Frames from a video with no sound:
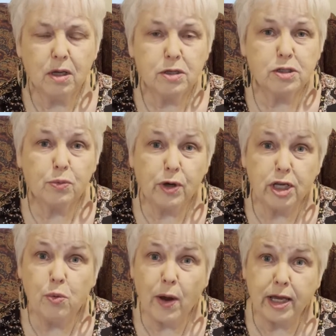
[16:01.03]
So when
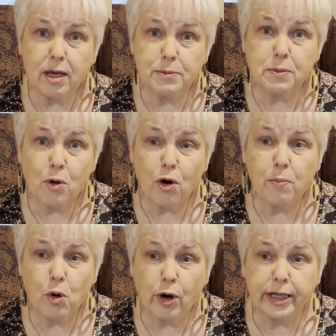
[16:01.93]
you wake up tomorrow
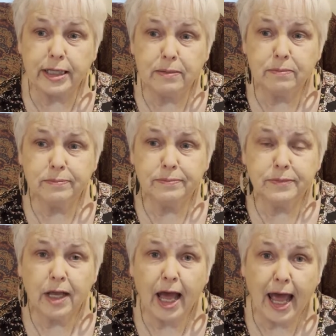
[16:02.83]
morning,
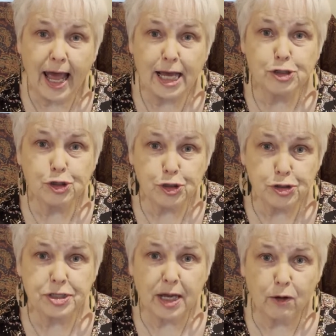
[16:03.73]
ask
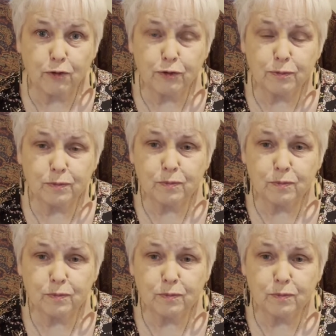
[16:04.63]
yourself,